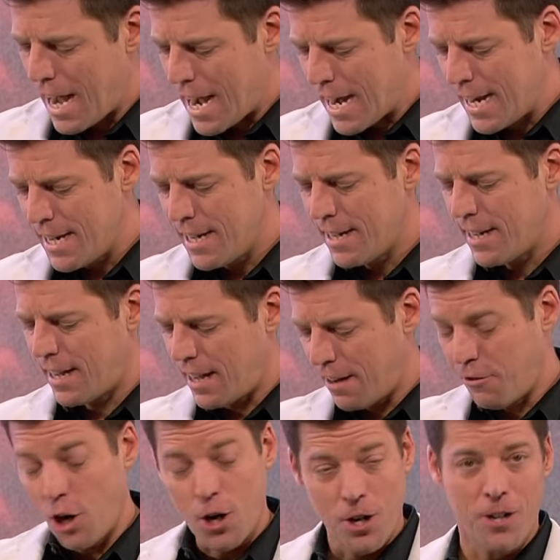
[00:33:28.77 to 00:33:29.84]
I've
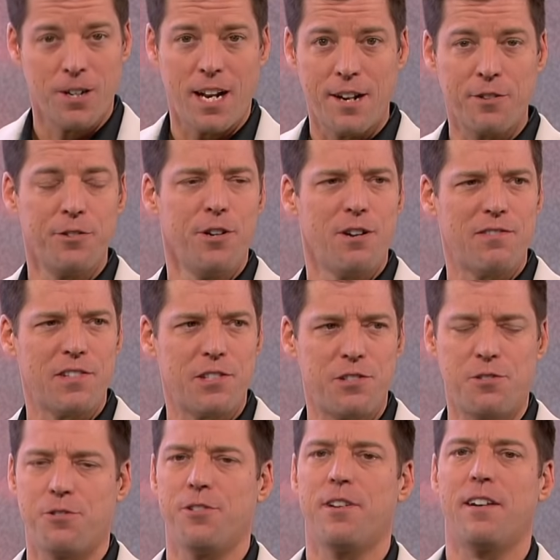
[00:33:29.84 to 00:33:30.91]
heard
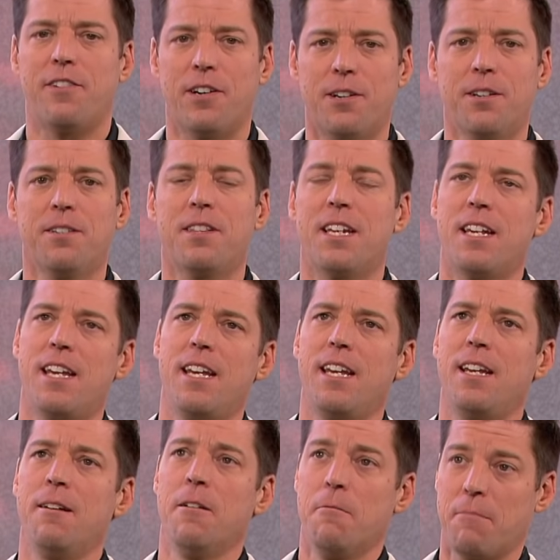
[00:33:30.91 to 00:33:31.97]
that
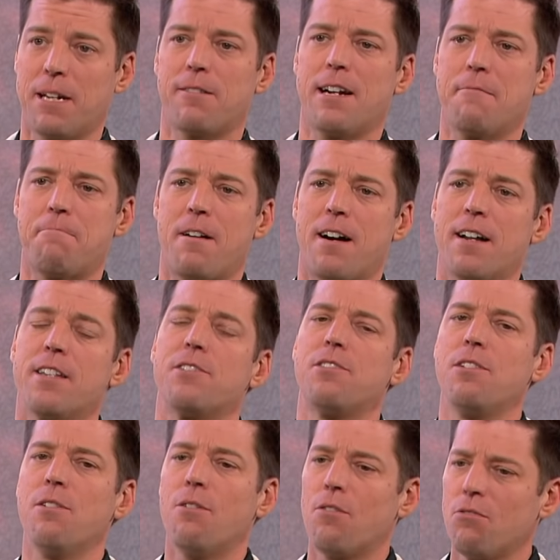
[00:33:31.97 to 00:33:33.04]
he, my grandpa, is
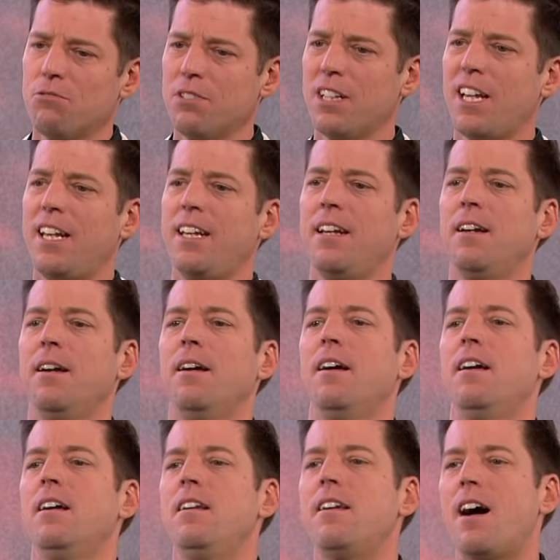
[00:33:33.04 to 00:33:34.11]
the only
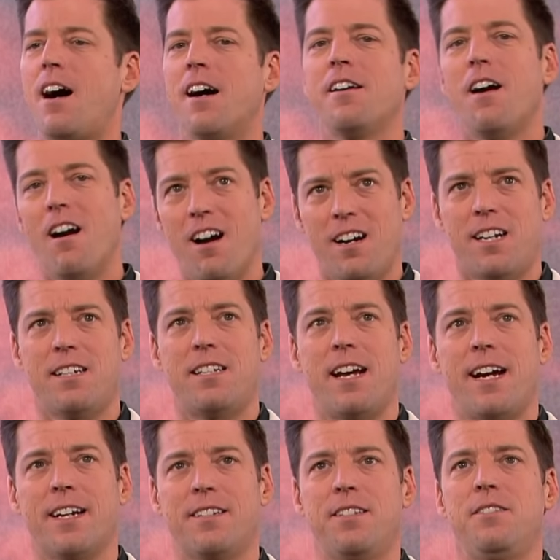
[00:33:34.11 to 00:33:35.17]

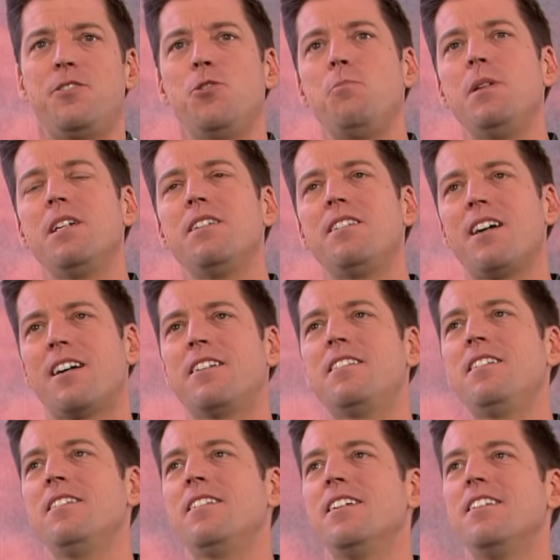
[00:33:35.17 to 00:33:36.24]
non-architect to be
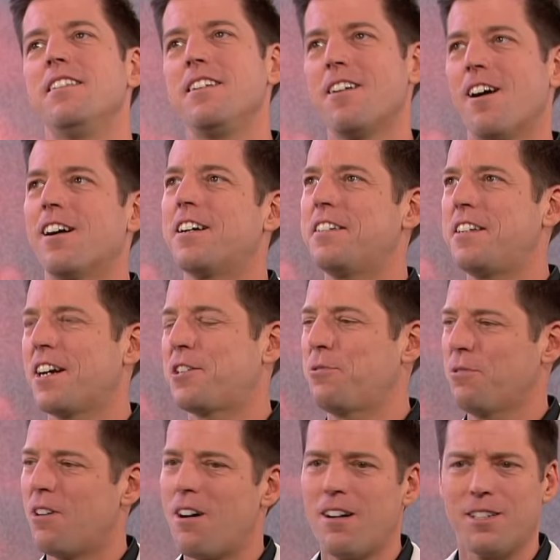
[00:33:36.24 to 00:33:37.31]
inducted into the
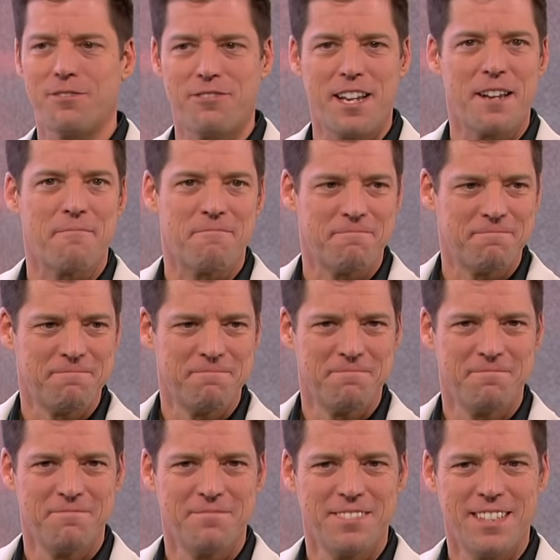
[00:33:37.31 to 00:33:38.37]
Architectural Hall of Fame.
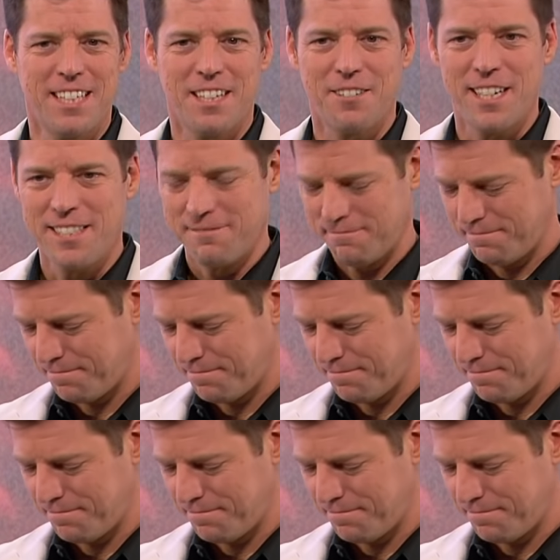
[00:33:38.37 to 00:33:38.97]
Isn't that great?